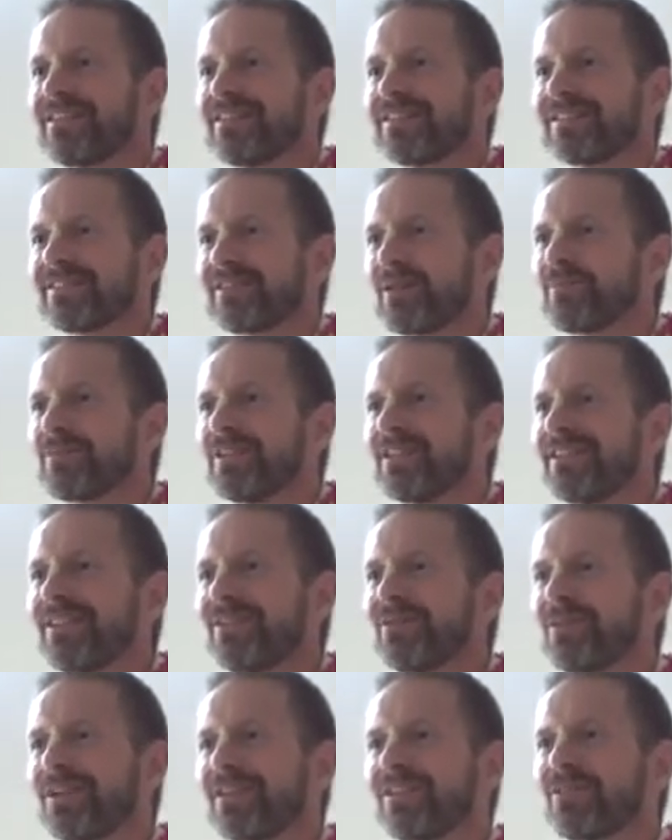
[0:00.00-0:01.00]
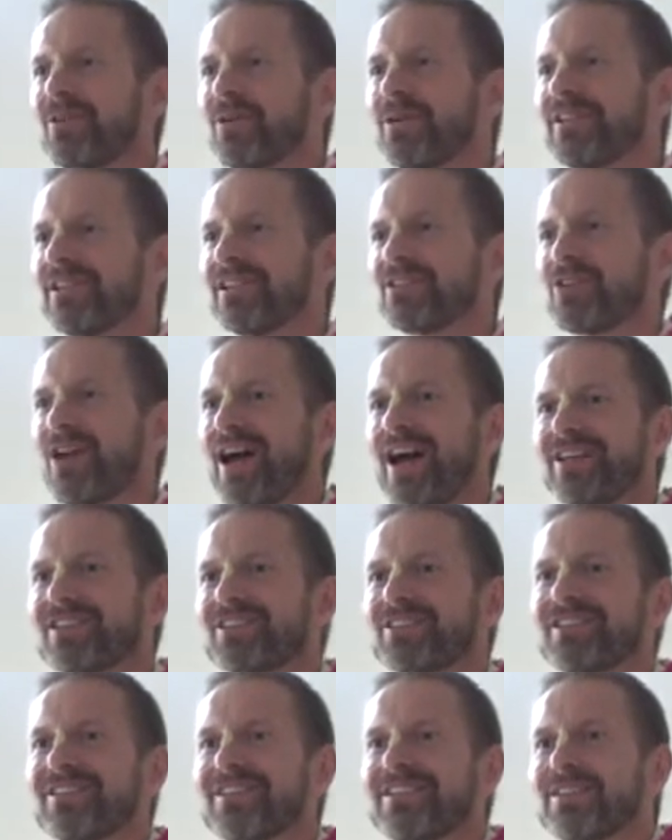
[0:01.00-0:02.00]
something that you can throw in the
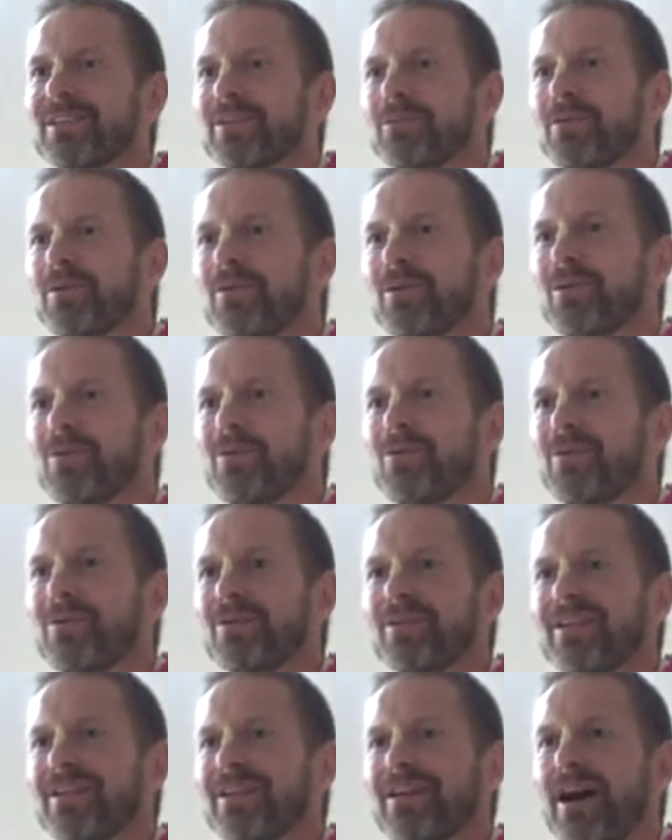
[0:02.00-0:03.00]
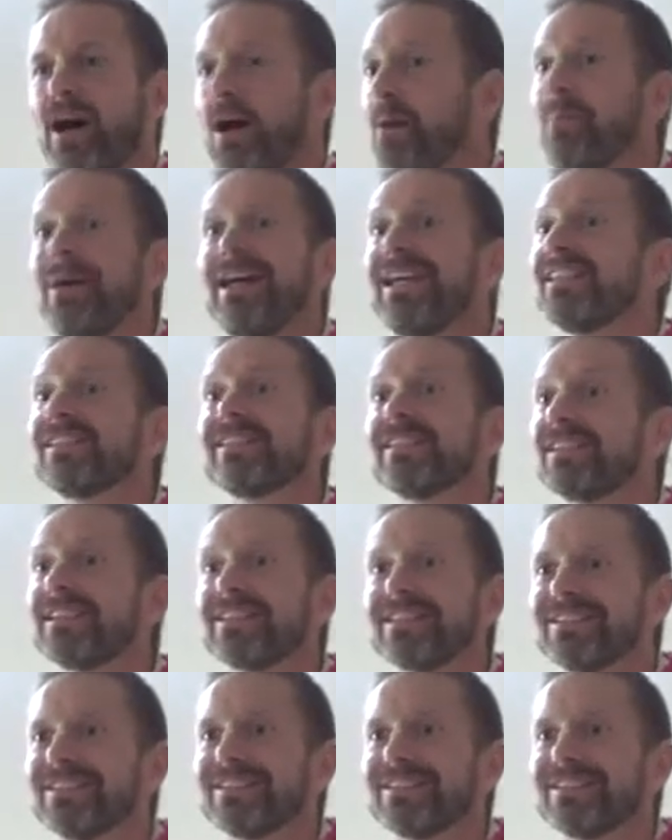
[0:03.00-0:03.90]
trash. We're all amazing.